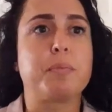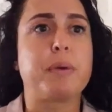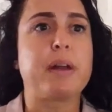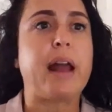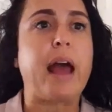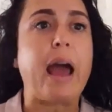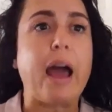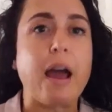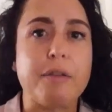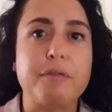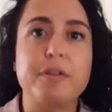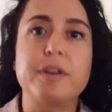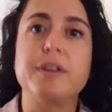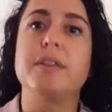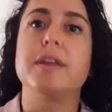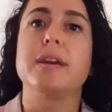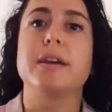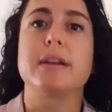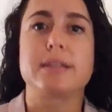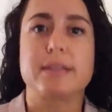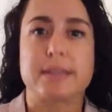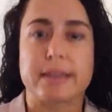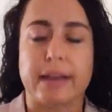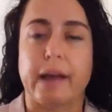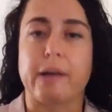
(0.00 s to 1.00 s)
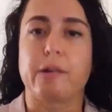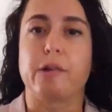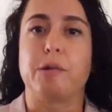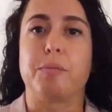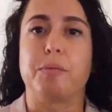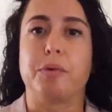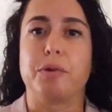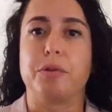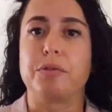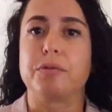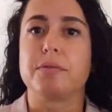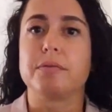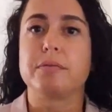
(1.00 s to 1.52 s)
but everything is
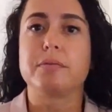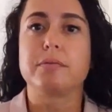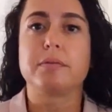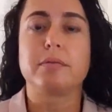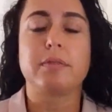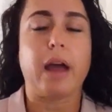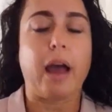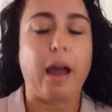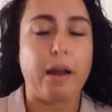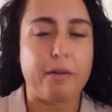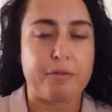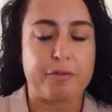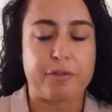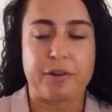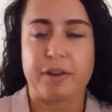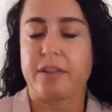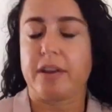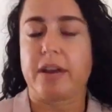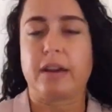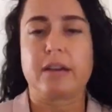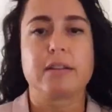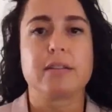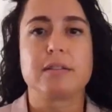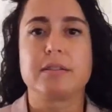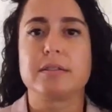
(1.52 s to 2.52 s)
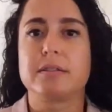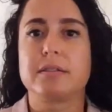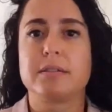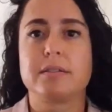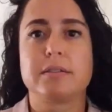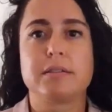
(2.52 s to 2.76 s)
scalable, everything.